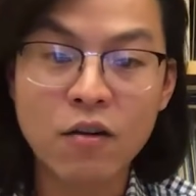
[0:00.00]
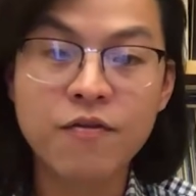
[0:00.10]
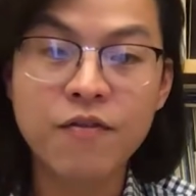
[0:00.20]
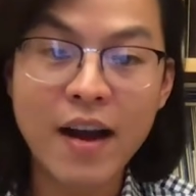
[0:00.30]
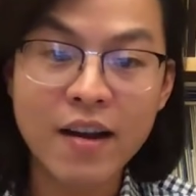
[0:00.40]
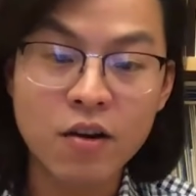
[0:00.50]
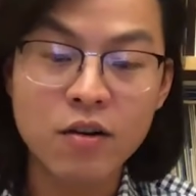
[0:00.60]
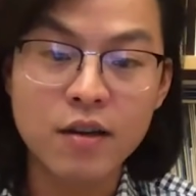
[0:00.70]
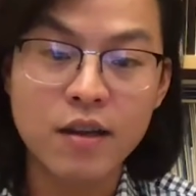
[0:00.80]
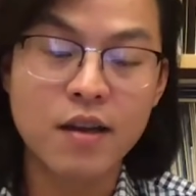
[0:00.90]
how to
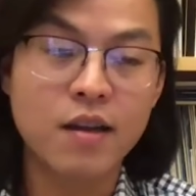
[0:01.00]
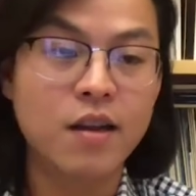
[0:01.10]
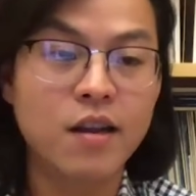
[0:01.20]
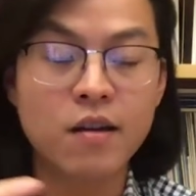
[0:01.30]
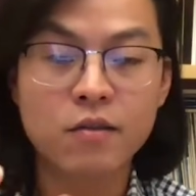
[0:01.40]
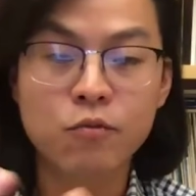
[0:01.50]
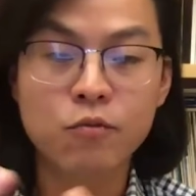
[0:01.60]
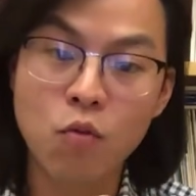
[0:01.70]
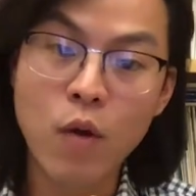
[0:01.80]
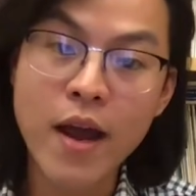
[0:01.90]
fire in, in a,
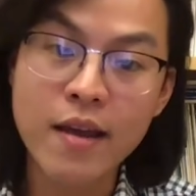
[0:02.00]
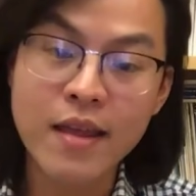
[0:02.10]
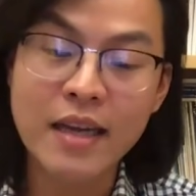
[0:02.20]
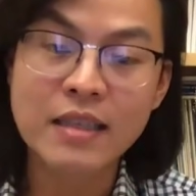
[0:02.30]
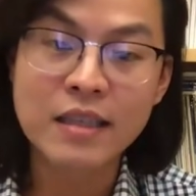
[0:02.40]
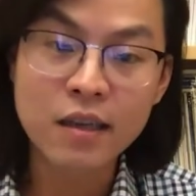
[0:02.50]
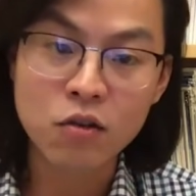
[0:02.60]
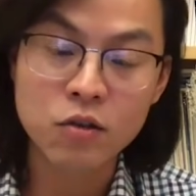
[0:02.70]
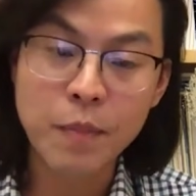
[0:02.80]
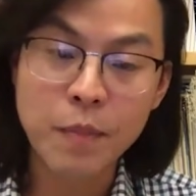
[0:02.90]
in a way that
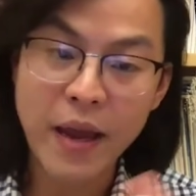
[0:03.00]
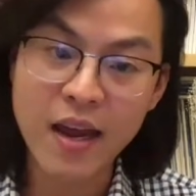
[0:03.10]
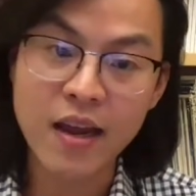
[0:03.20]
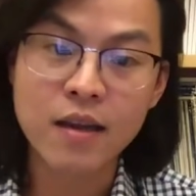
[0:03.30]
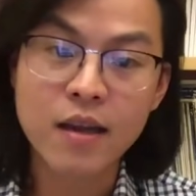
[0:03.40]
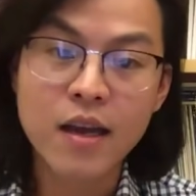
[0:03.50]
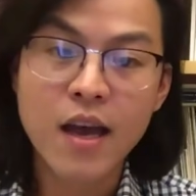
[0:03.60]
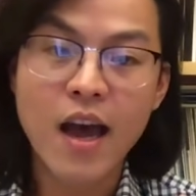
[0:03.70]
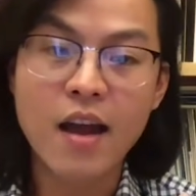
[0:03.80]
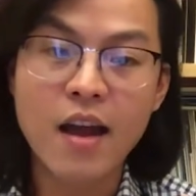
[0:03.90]
signals pain
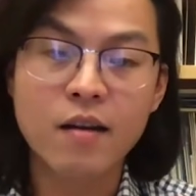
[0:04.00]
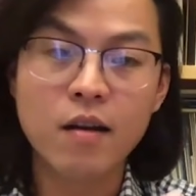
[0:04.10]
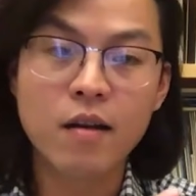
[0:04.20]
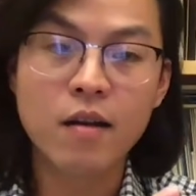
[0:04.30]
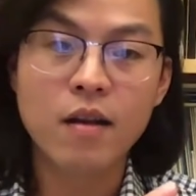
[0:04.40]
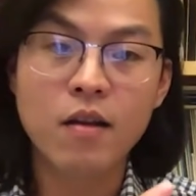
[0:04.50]
and